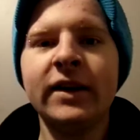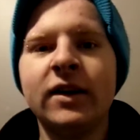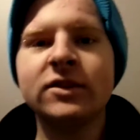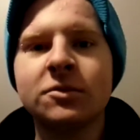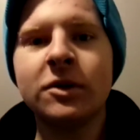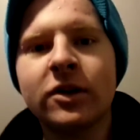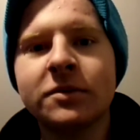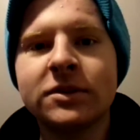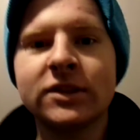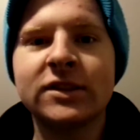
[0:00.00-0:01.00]
guys, and
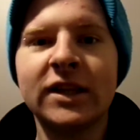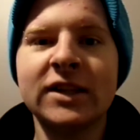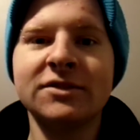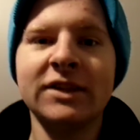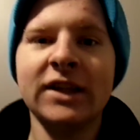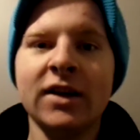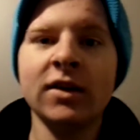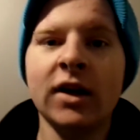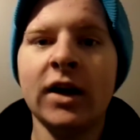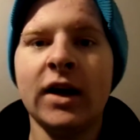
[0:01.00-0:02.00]
welcome to today's
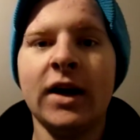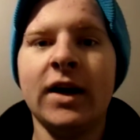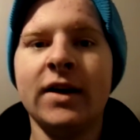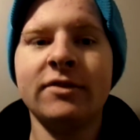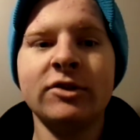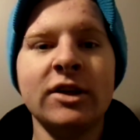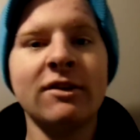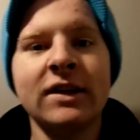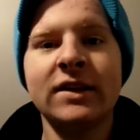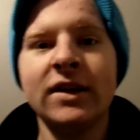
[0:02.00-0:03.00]
video. If you're
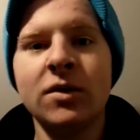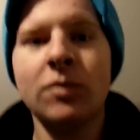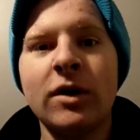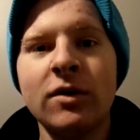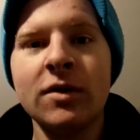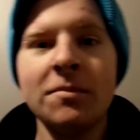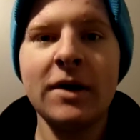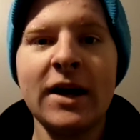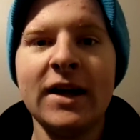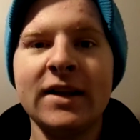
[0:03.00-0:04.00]
new around here,
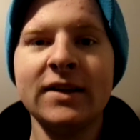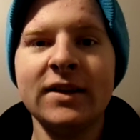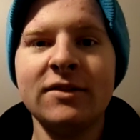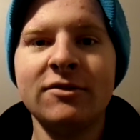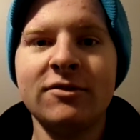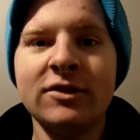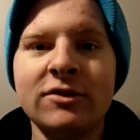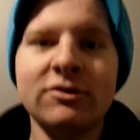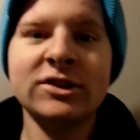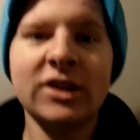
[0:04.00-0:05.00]
welcome, and if
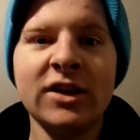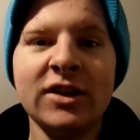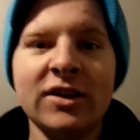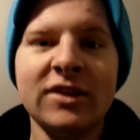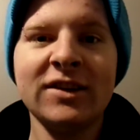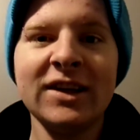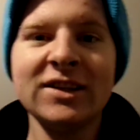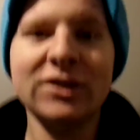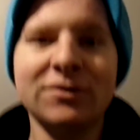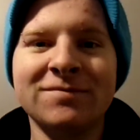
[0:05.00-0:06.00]
you've returned,
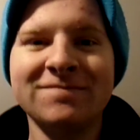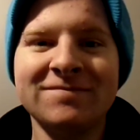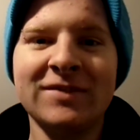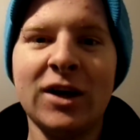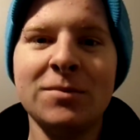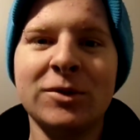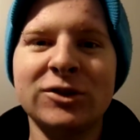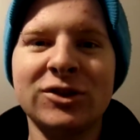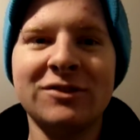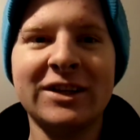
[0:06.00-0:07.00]
thank you. Hope you
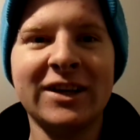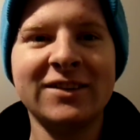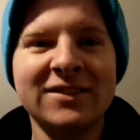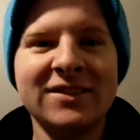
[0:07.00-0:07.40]
enjoy the video.